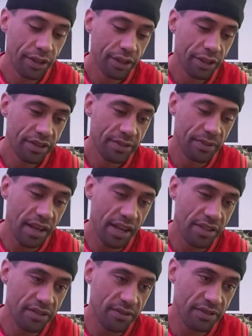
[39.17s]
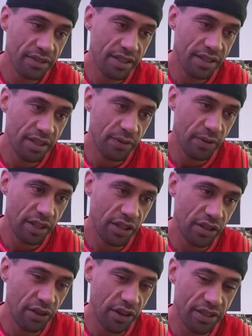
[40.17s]
some cards on to see where you
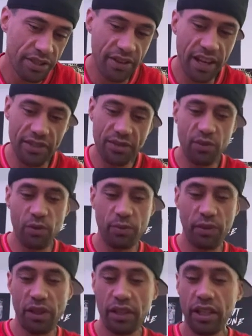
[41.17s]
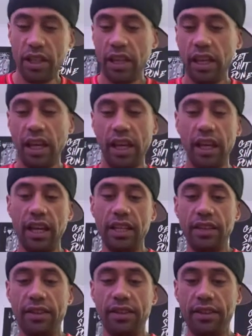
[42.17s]
guys are at, Scorpio.
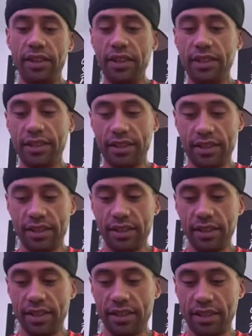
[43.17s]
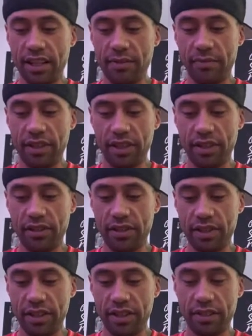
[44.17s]
And this is coming
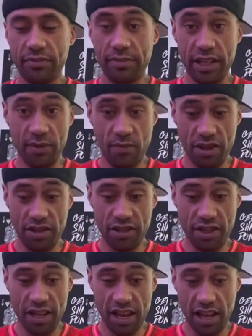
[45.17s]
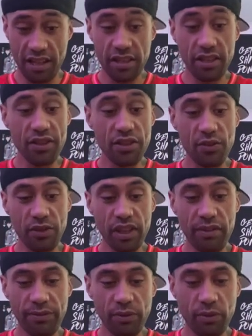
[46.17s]
across. Please watch to the end because you'll get a
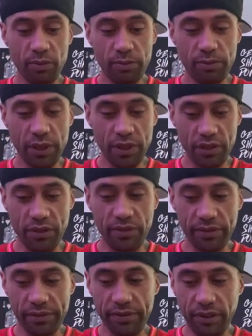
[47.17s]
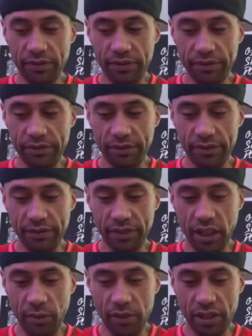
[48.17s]
full picture of you know
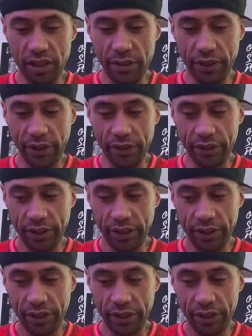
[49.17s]
what's going on.